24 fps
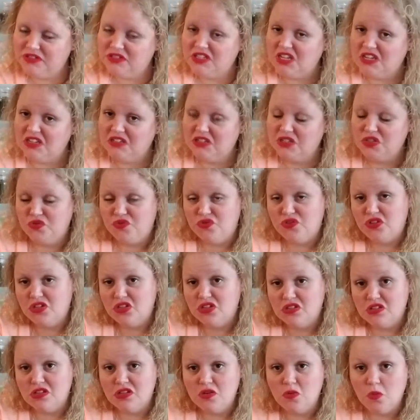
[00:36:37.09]
at
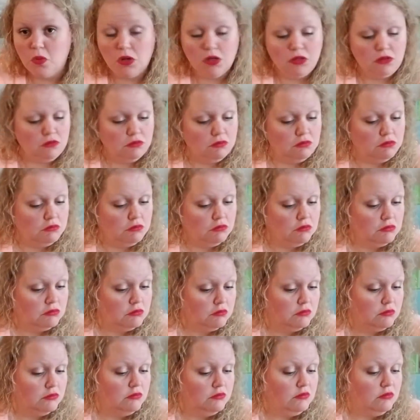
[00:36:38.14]
Tiffany's, anyone?
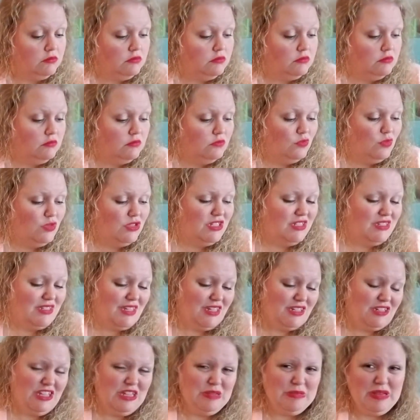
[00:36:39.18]
Which is
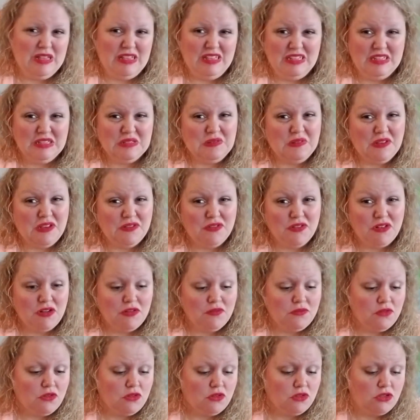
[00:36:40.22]
actually my least favorite
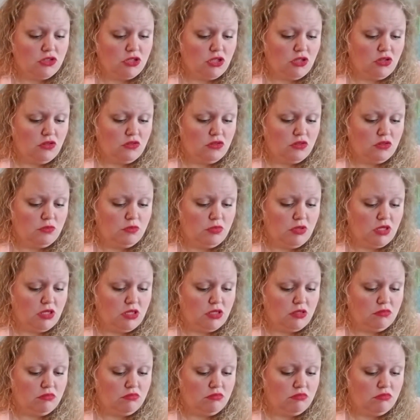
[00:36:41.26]
of her shows, but
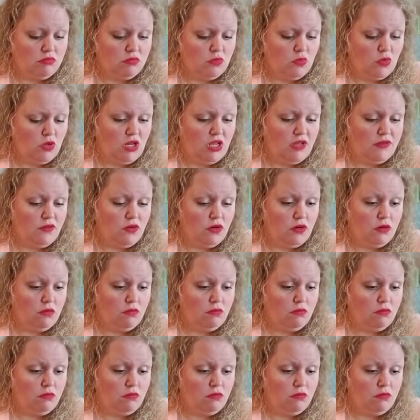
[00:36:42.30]
whatever.